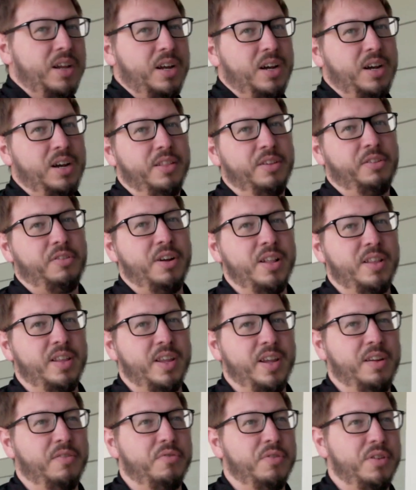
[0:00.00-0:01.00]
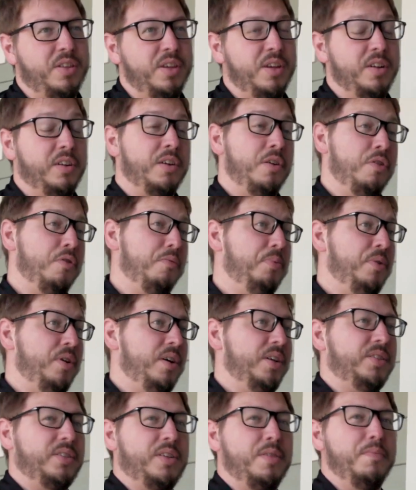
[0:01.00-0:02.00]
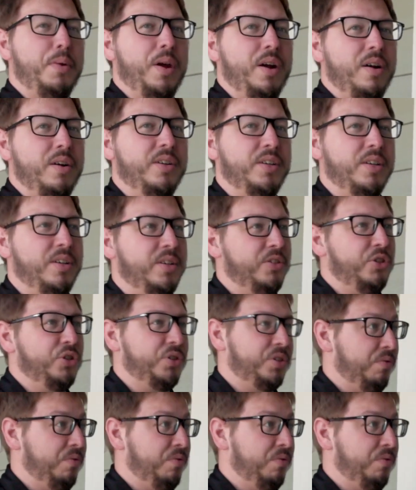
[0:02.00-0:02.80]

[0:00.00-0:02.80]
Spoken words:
The great thing with the Encode Plus compared to just